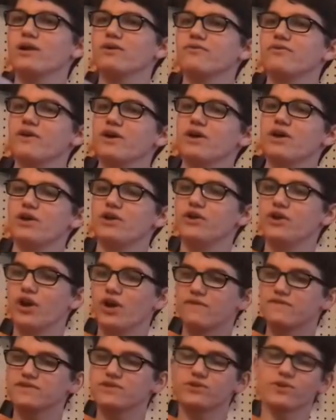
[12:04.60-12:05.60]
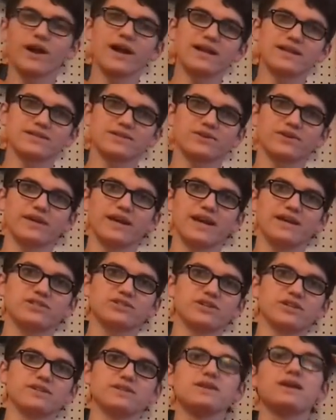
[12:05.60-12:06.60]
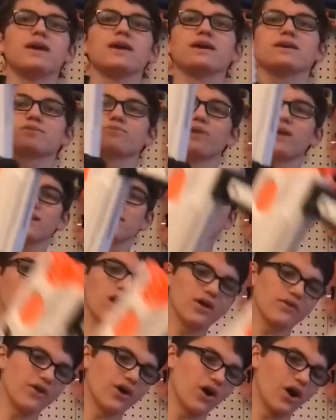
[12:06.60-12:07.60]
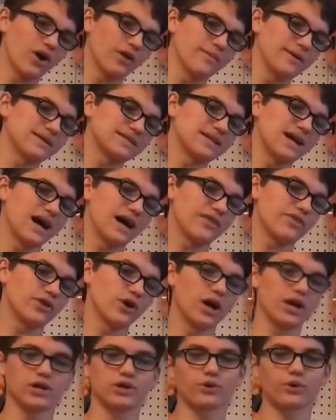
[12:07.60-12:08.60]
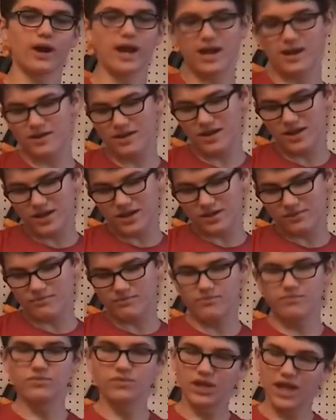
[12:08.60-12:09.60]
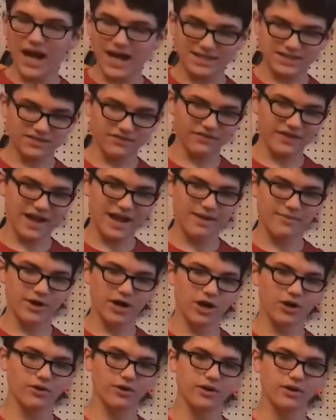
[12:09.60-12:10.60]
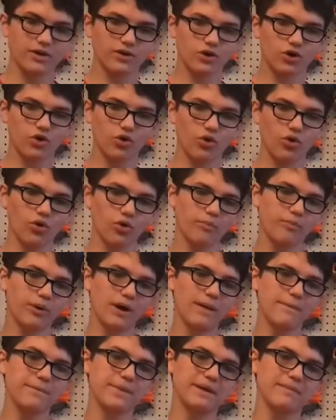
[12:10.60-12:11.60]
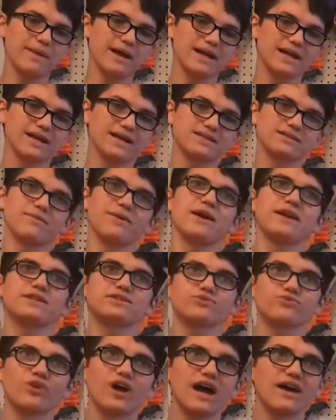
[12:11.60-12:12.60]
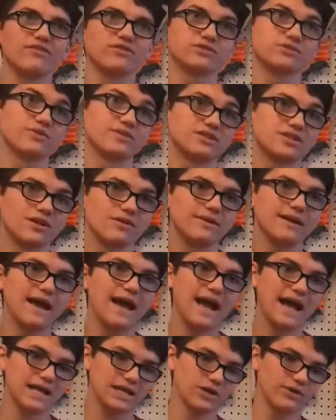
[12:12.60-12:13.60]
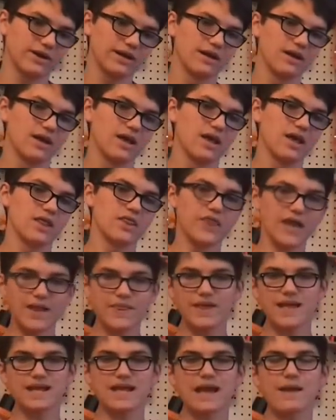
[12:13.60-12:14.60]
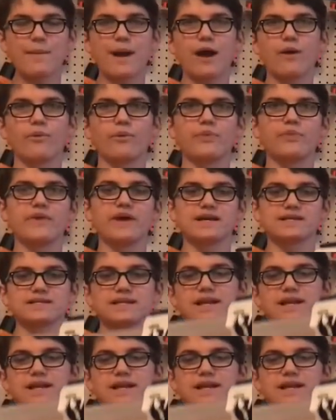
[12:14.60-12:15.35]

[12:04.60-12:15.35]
of Nerf's greatest creations, because when I saw the Artemis, I thought, great. Lots of ammo, cool pumping mechanism, and it's rival, so it's going to be accurate. Then they came out with this,